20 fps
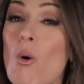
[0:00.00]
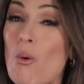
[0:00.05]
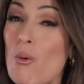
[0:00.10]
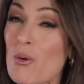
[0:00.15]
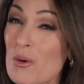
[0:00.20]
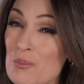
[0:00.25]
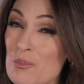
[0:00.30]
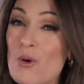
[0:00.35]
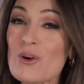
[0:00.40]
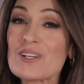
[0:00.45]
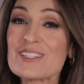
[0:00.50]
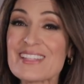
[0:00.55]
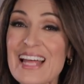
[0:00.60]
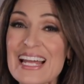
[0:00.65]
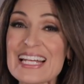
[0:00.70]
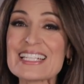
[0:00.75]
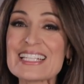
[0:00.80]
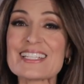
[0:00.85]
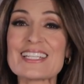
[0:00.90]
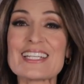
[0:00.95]
or more
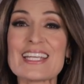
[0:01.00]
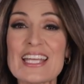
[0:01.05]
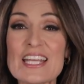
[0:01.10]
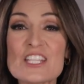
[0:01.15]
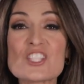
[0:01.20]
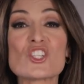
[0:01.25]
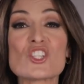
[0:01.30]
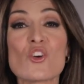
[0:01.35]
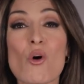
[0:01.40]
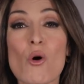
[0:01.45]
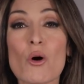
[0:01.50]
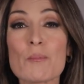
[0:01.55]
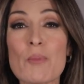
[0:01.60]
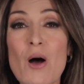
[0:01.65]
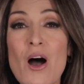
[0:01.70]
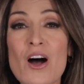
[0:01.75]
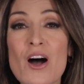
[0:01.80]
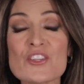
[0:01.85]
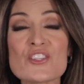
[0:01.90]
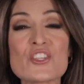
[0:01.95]
likely, it's your
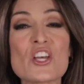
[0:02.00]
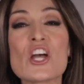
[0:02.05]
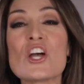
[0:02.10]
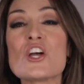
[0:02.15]
boss